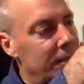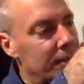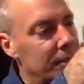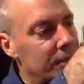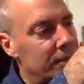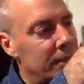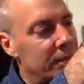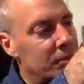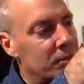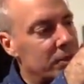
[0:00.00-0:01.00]
You
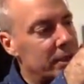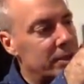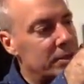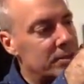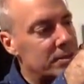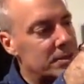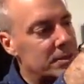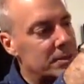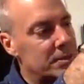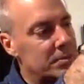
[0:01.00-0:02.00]
never want to use
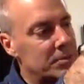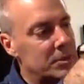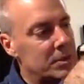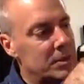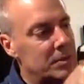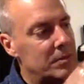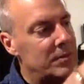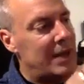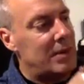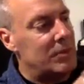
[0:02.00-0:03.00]

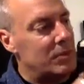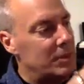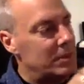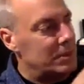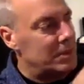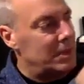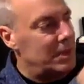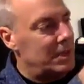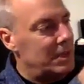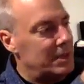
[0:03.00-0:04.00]
valve oil
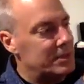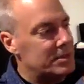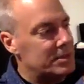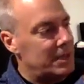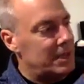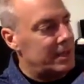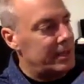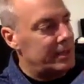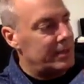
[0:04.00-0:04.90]
on your slide,